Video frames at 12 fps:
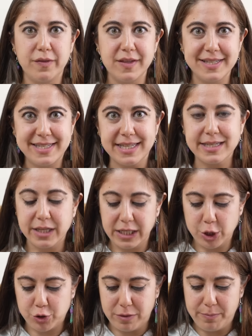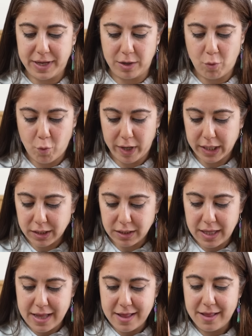the sizzling shrimp in
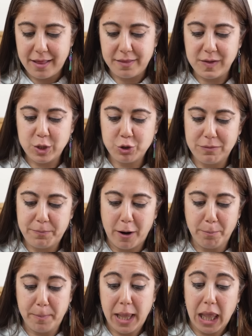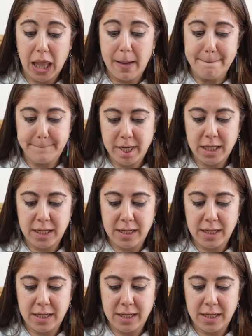oil. These shrimp are plump.